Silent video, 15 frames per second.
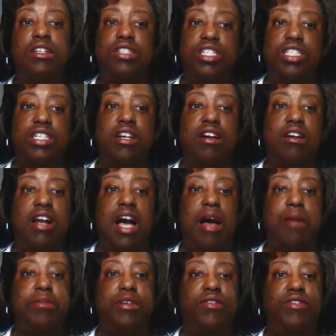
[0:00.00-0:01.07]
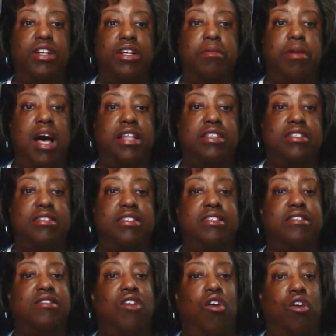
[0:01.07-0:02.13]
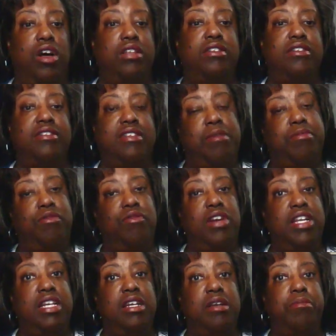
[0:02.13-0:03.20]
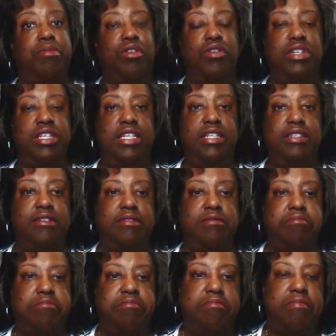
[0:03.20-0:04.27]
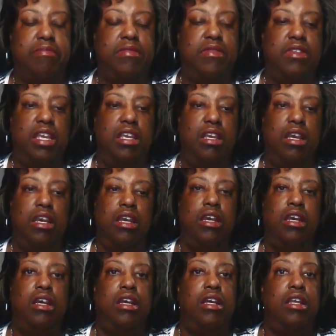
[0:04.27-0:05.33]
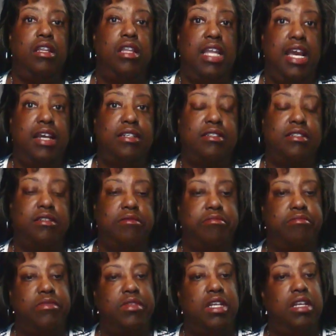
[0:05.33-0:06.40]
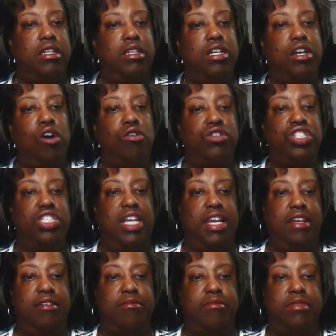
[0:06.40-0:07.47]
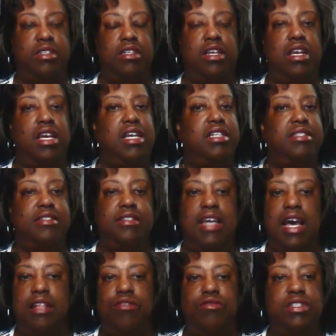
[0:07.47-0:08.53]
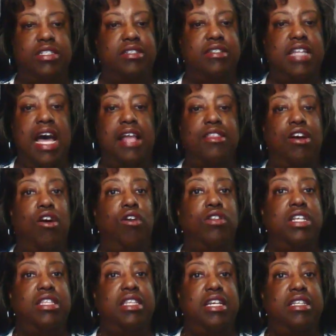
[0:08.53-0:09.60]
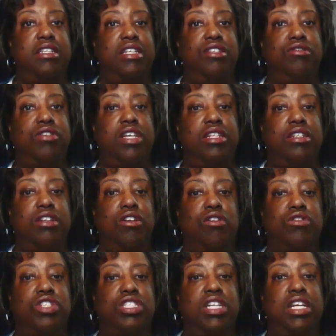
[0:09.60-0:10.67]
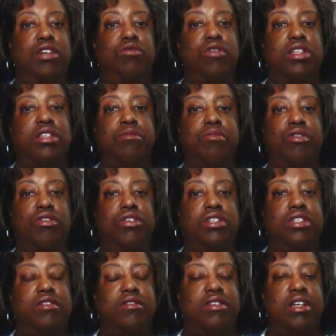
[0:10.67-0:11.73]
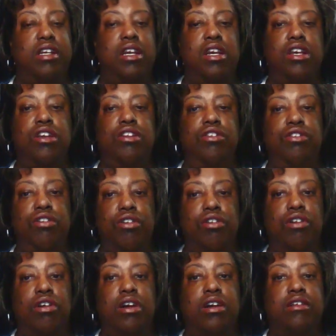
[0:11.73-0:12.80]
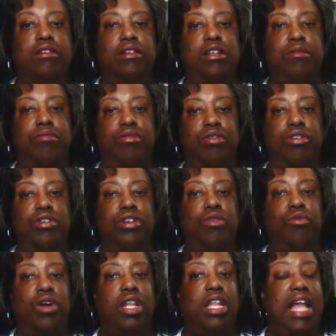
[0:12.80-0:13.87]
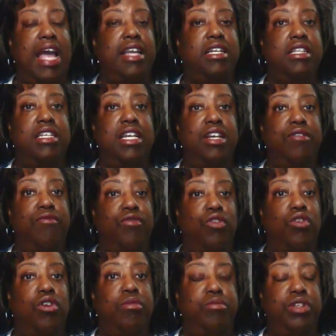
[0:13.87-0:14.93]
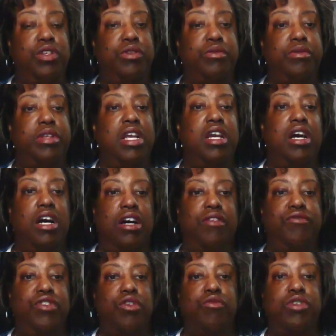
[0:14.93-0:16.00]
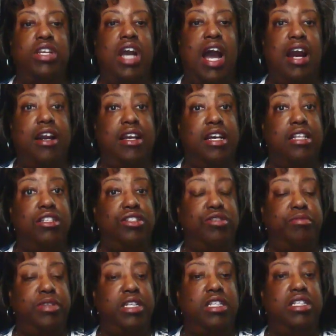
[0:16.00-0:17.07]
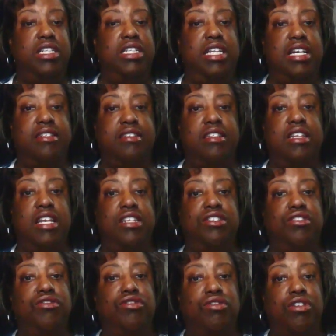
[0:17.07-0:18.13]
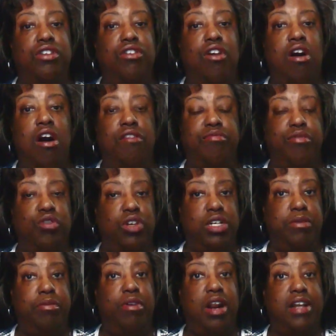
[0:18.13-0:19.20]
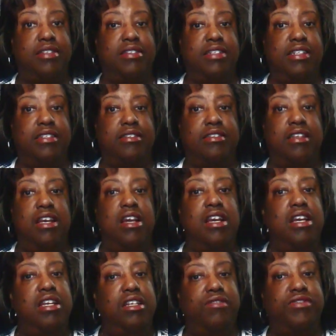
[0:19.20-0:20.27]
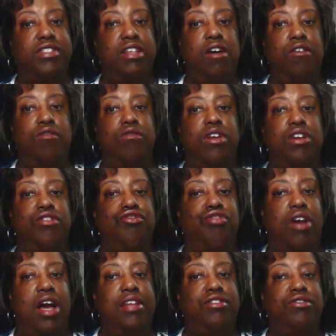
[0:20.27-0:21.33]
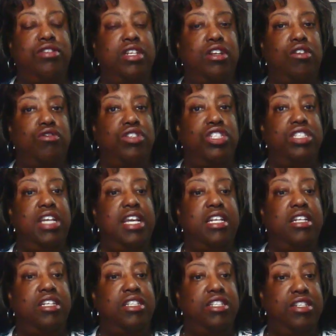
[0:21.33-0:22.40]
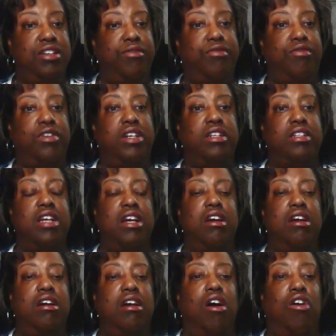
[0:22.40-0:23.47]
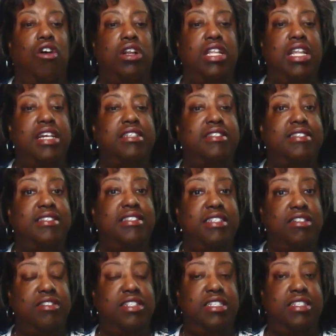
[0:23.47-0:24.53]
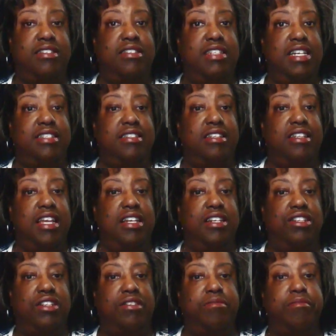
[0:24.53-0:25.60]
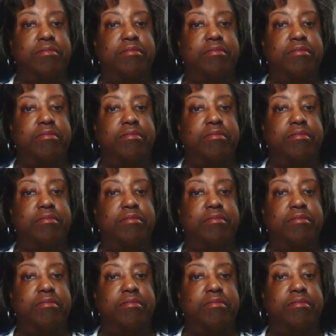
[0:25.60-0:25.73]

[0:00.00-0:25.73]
to share a copy of their policies on separating employees. Next, negotiate. Salary is not the only thing that you can negotiate with employers. Your employer will likely inform you of your rehire eligibility designation during your offboarding process. If so, try to negotiate a different or less serious designation.